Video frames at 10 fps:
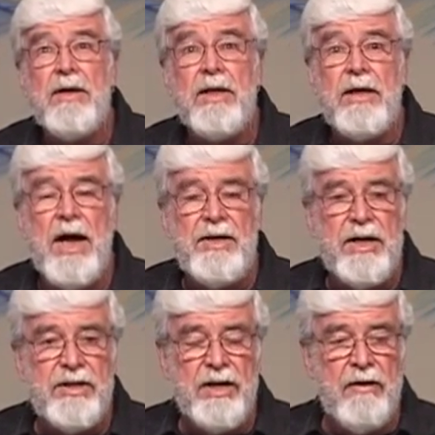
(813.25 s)

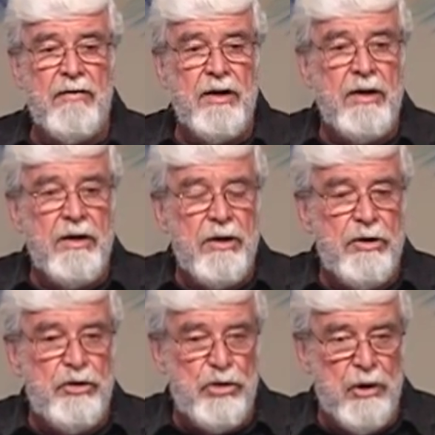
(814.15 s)
context of
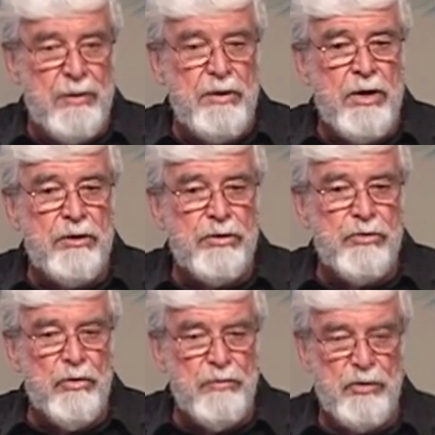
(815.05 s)
German
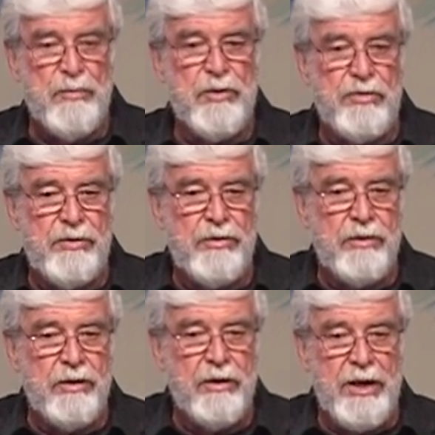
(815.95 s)
stormtroopers?
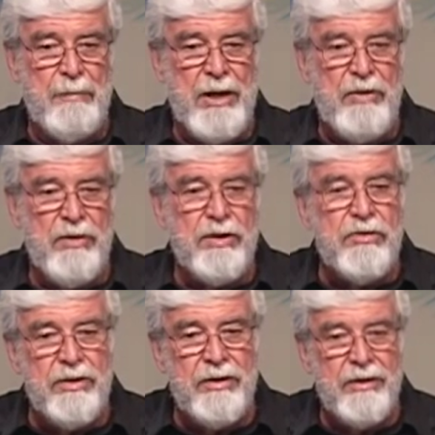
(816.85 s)
Are they patriots?